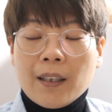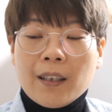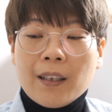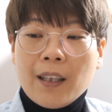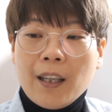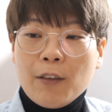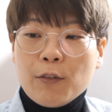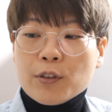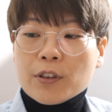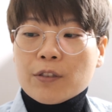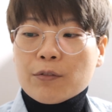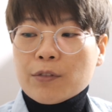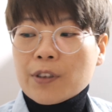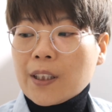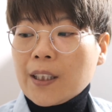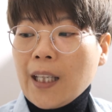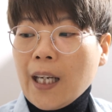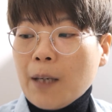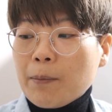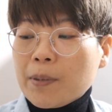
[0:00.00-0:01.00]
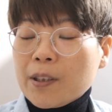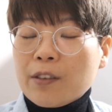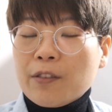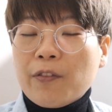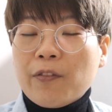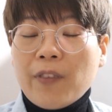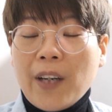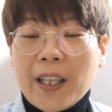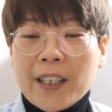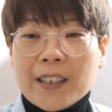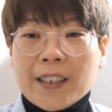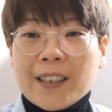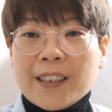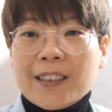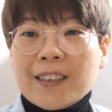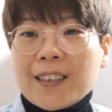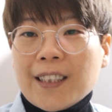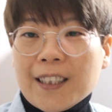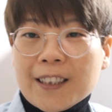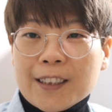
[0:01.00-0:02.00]
was really happy to find
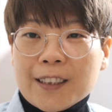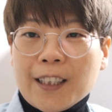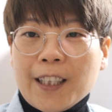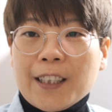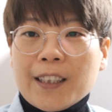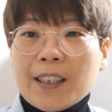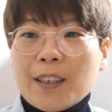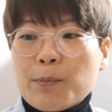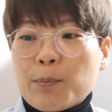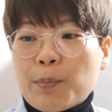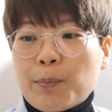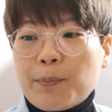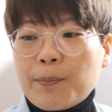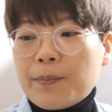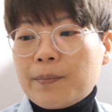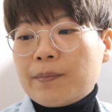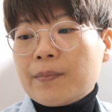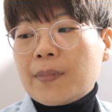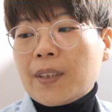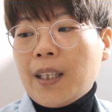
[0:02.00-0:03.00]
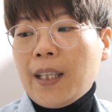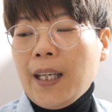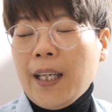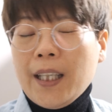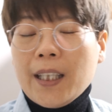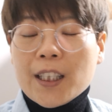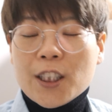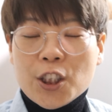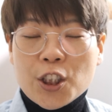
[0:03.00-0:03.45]
these as like hidden